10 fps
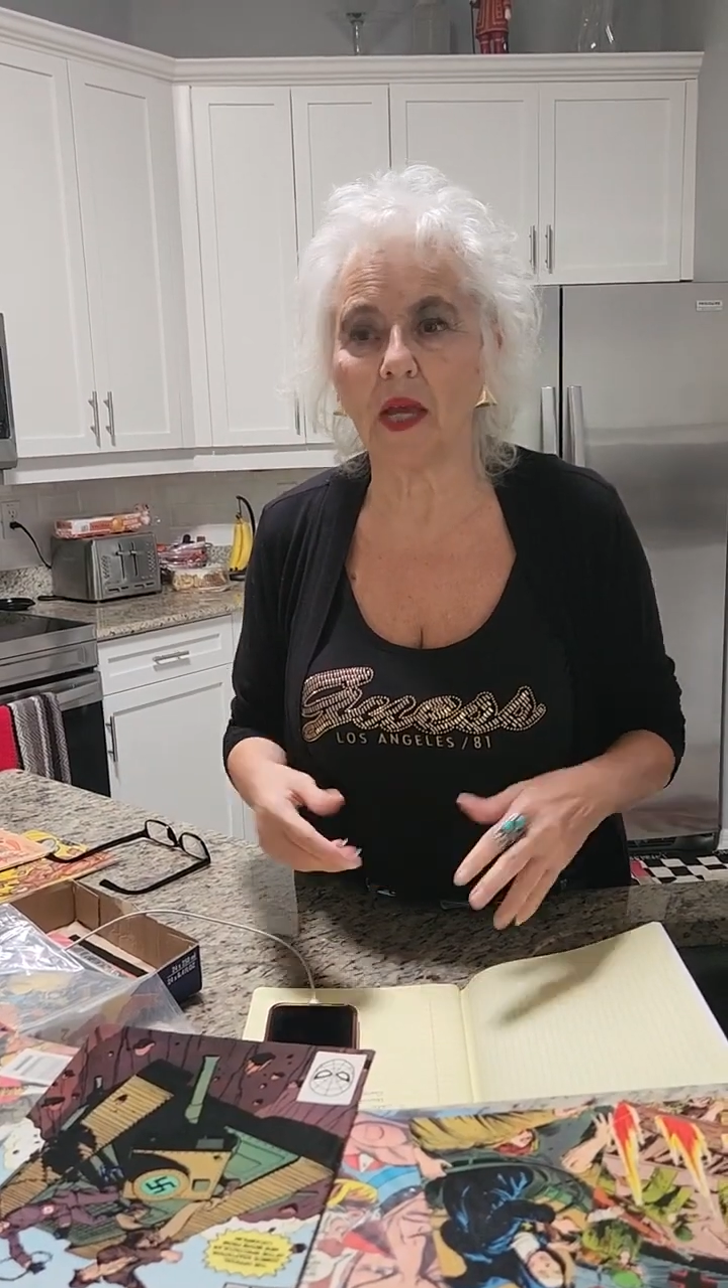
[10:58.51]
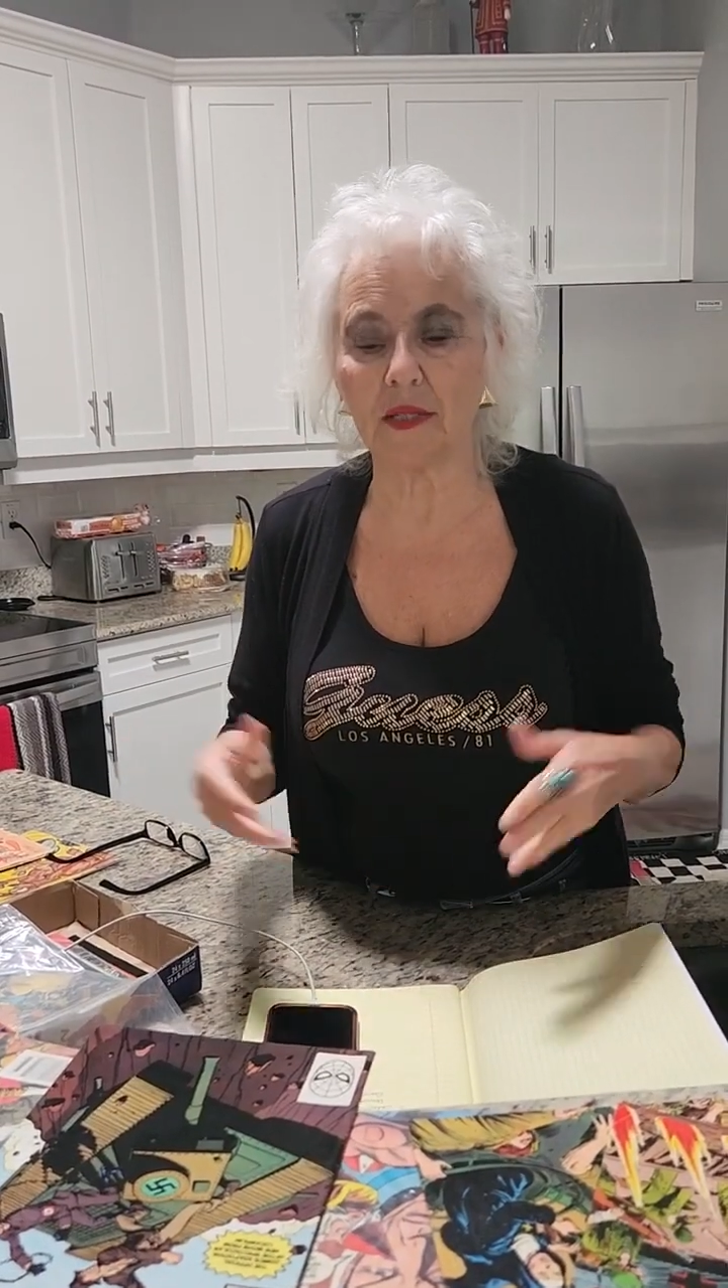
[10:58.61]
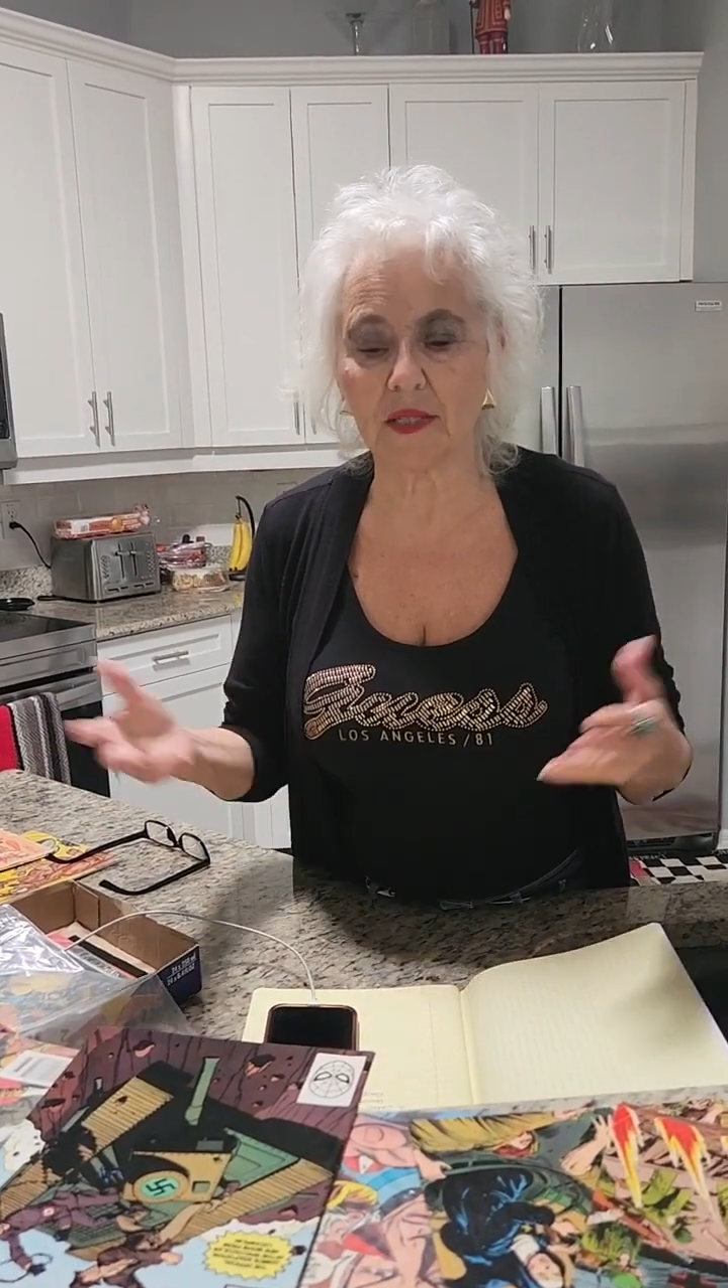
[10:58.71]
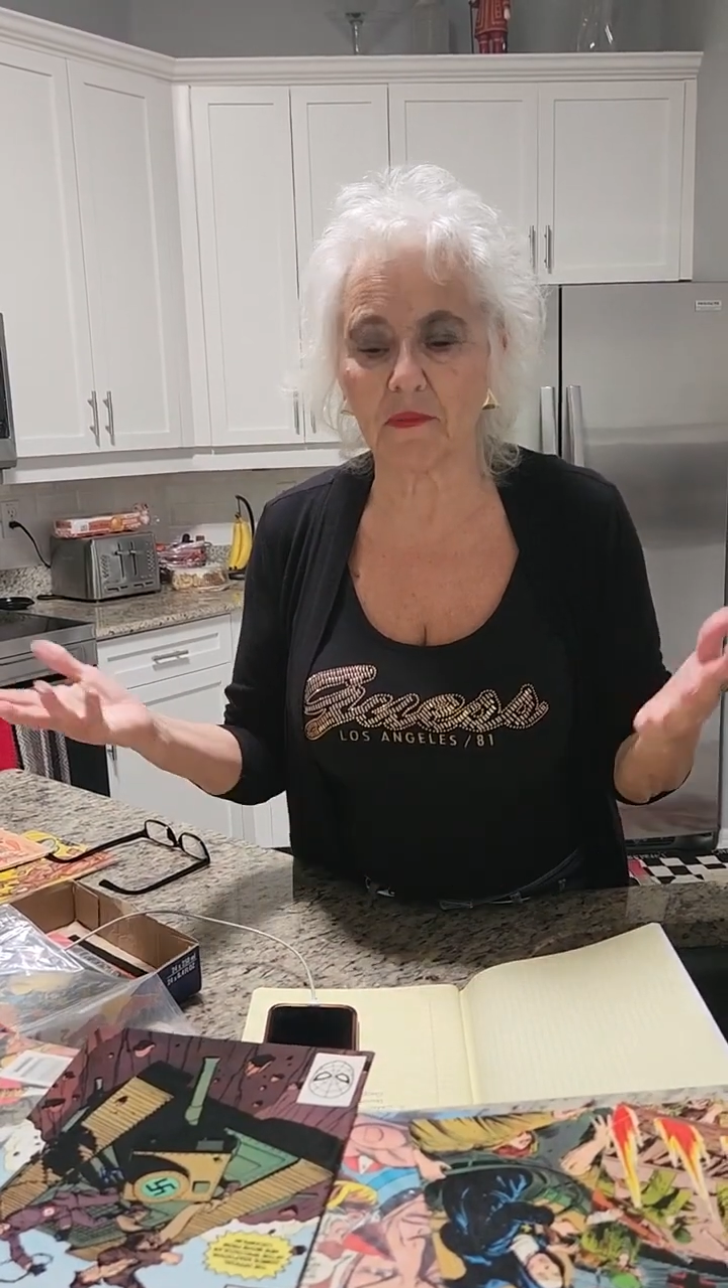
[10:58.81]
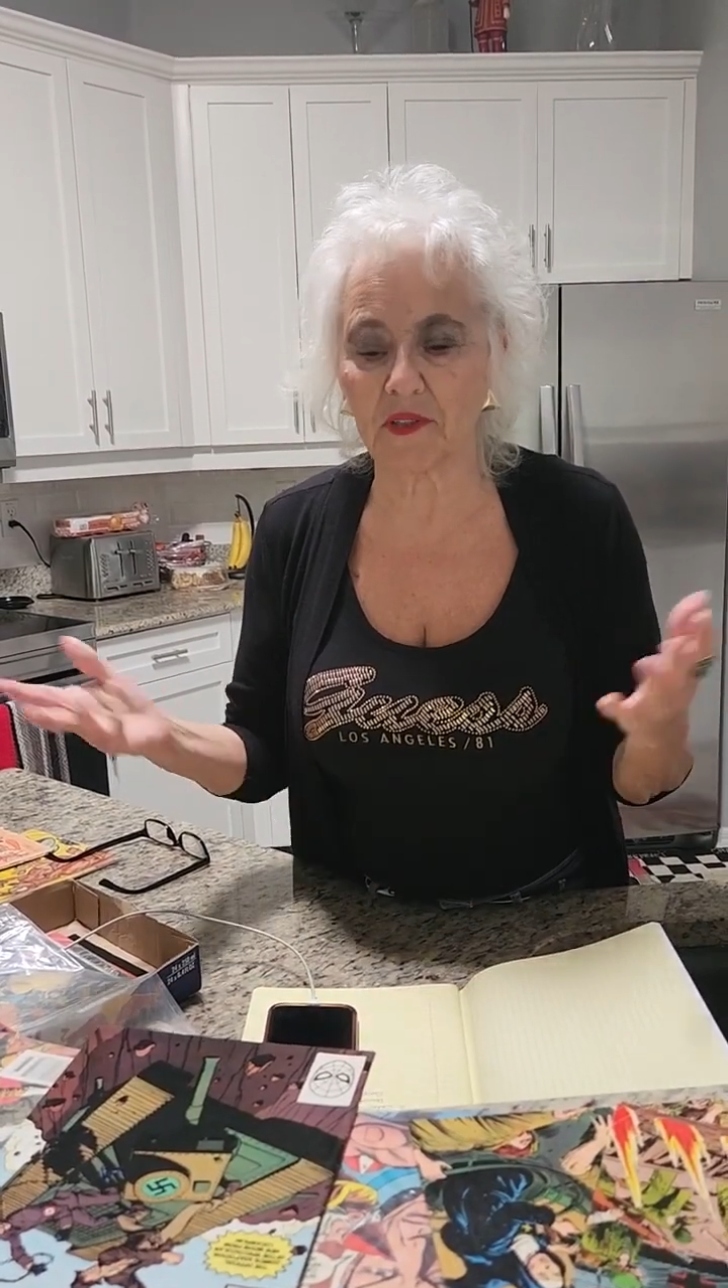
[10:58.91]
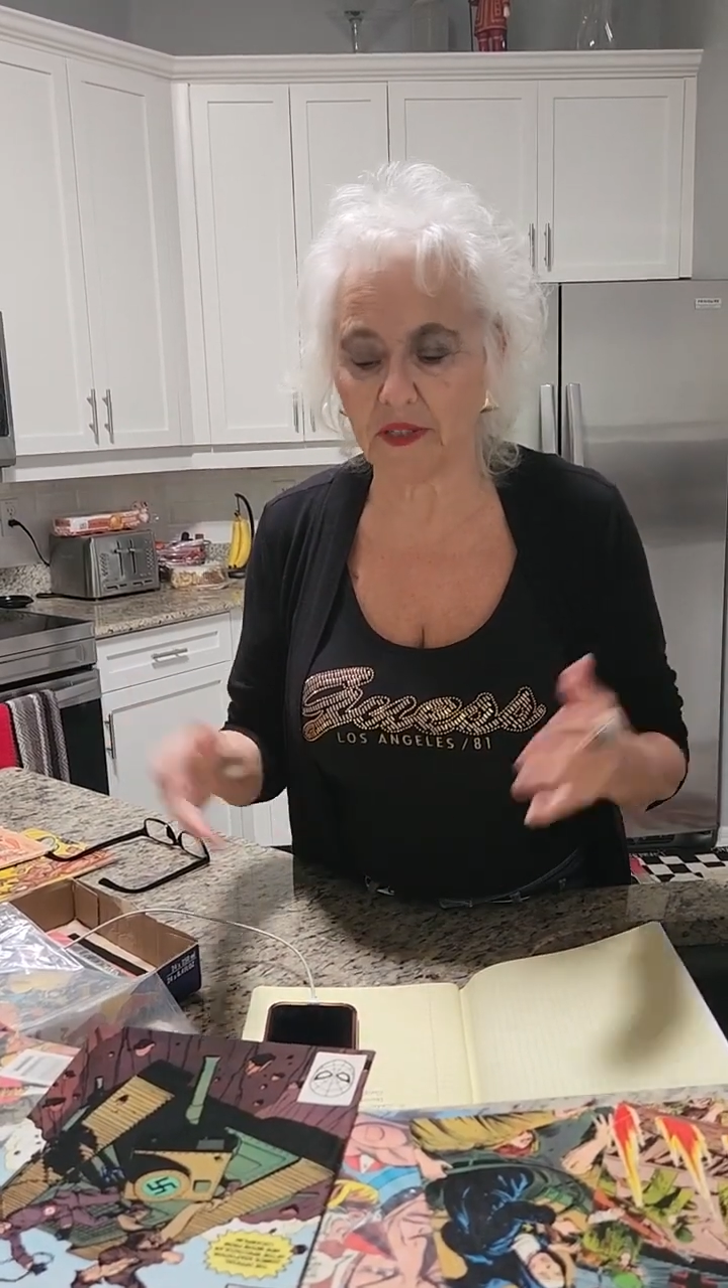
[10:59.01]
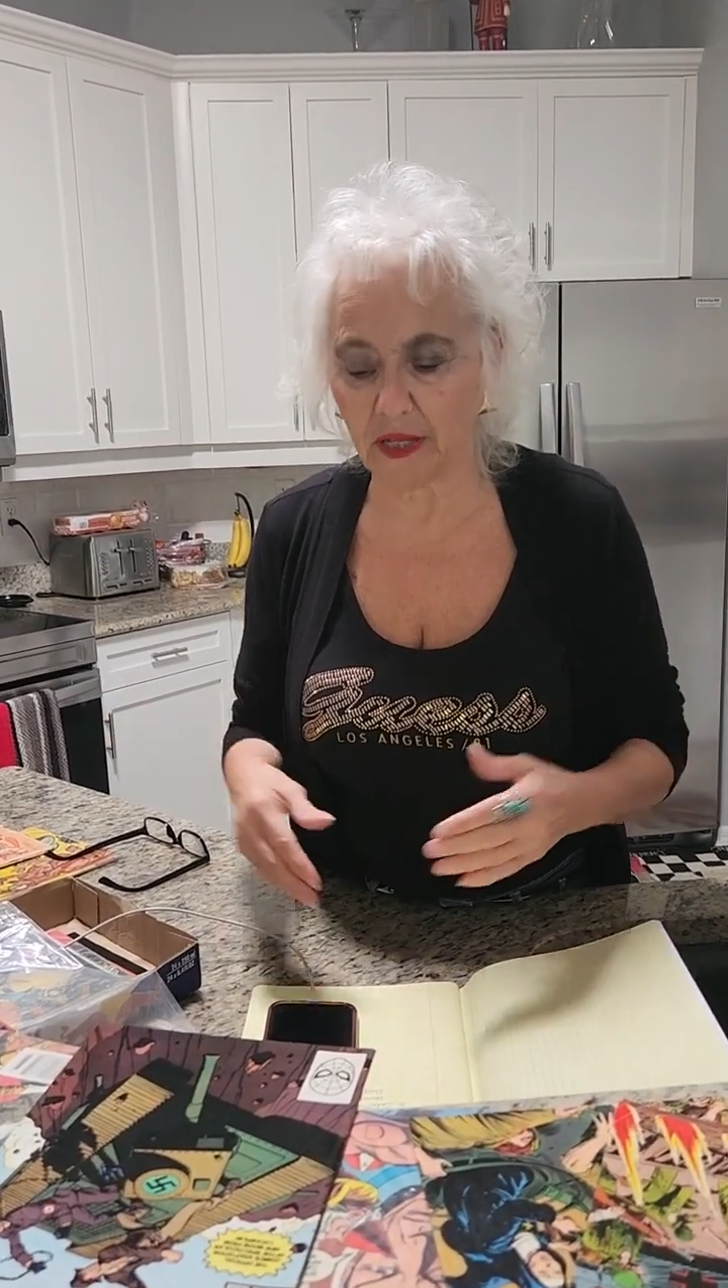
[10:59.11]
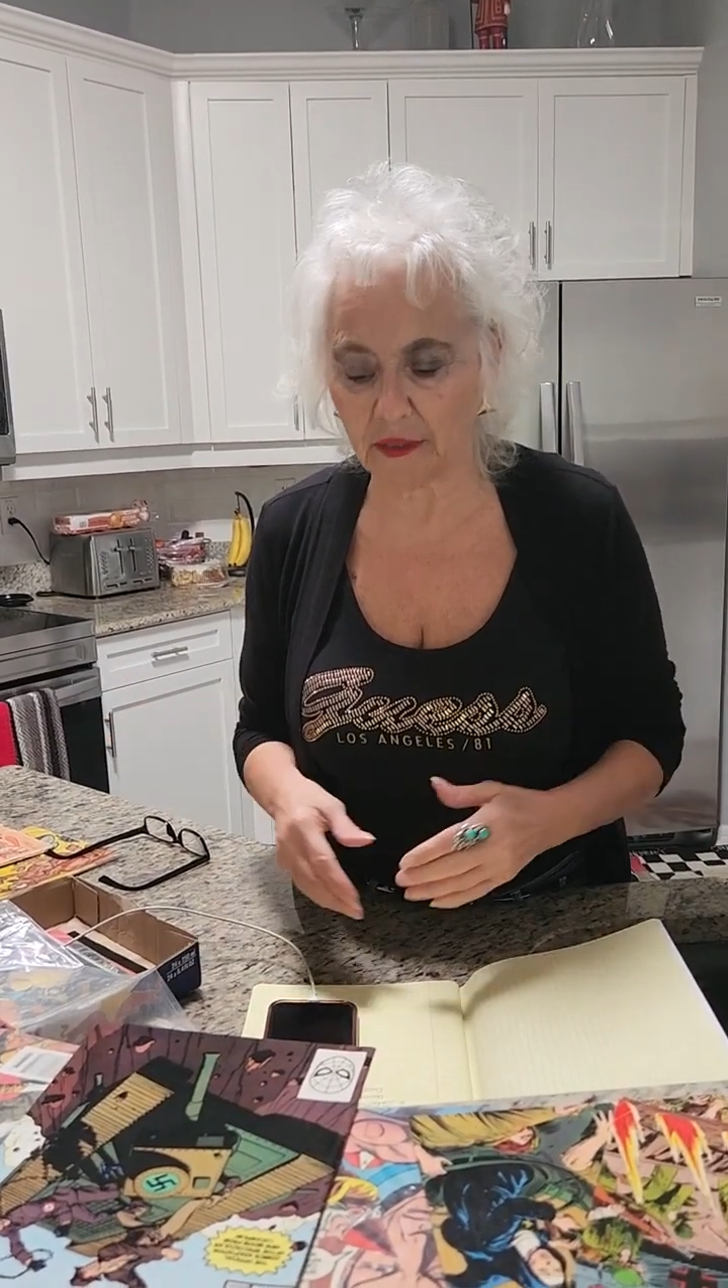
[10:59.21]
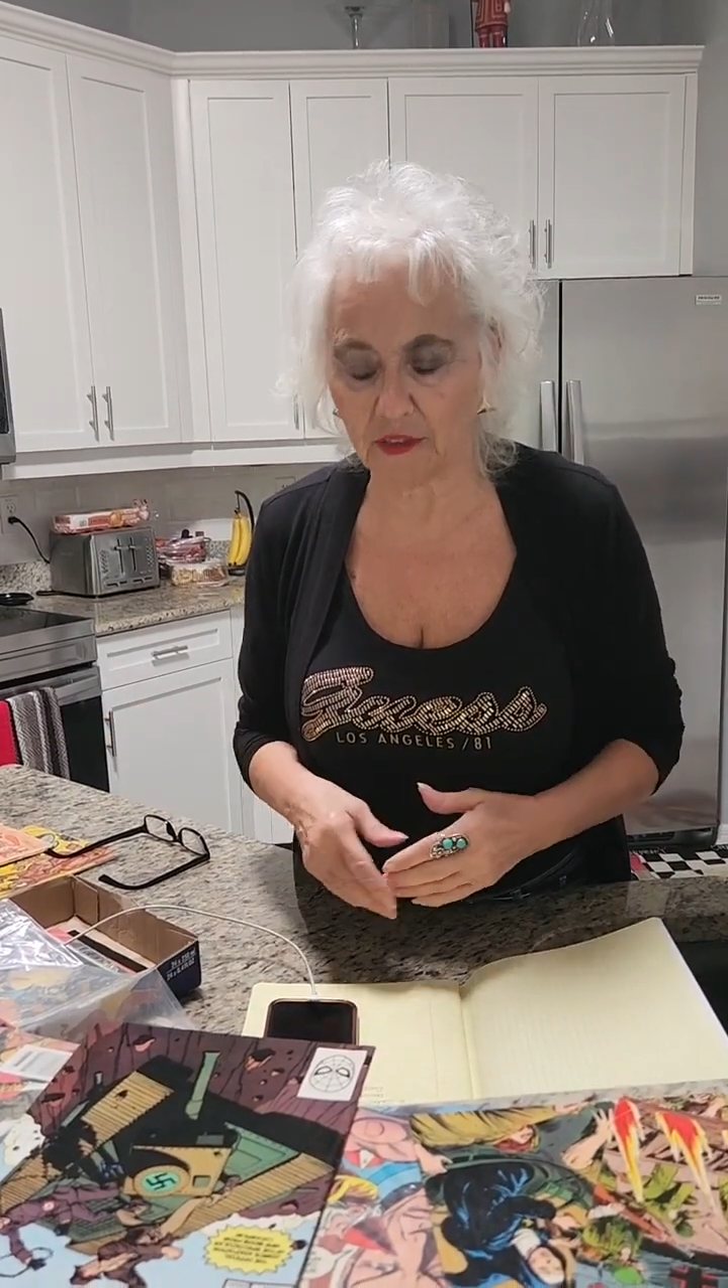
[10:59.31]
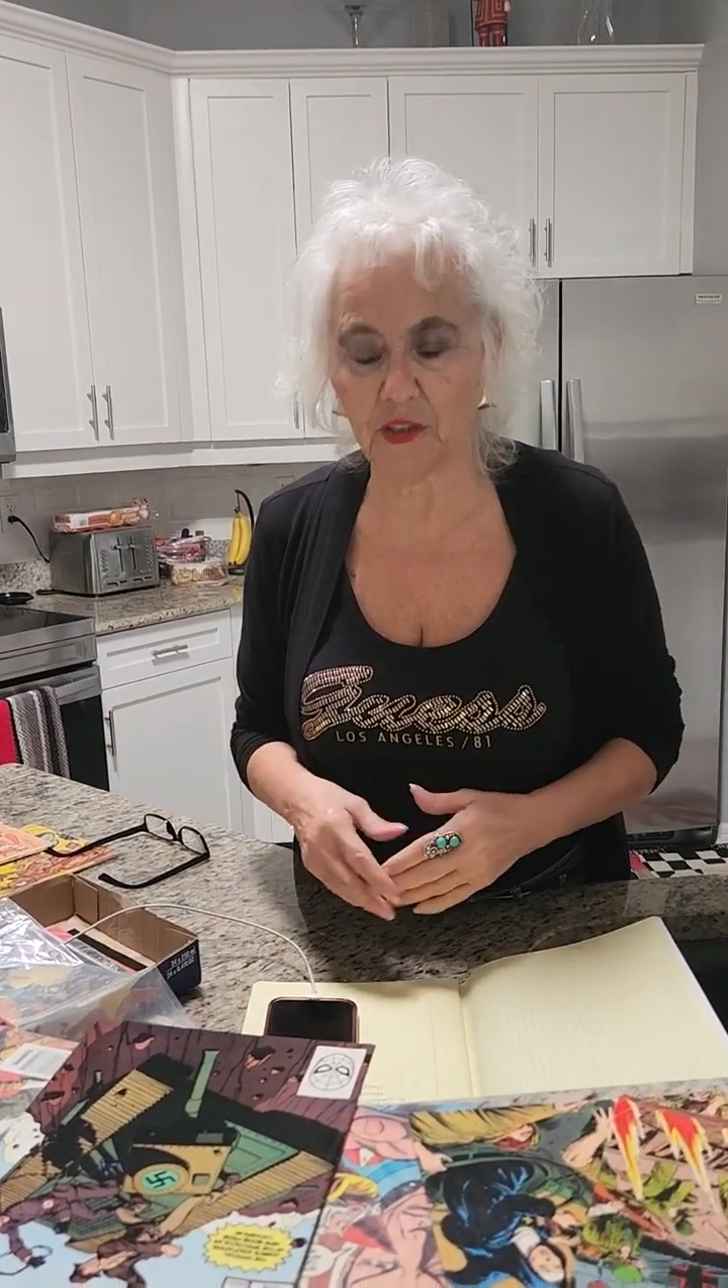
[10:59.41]
and something
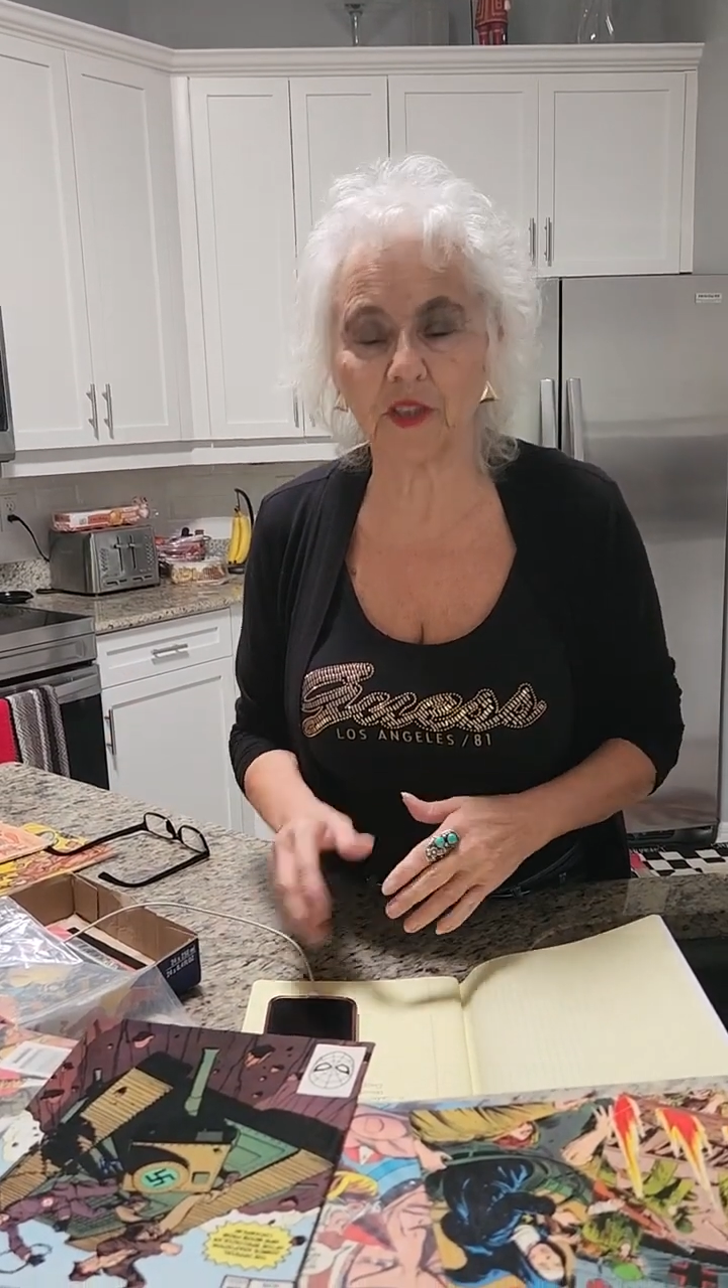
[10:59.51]
that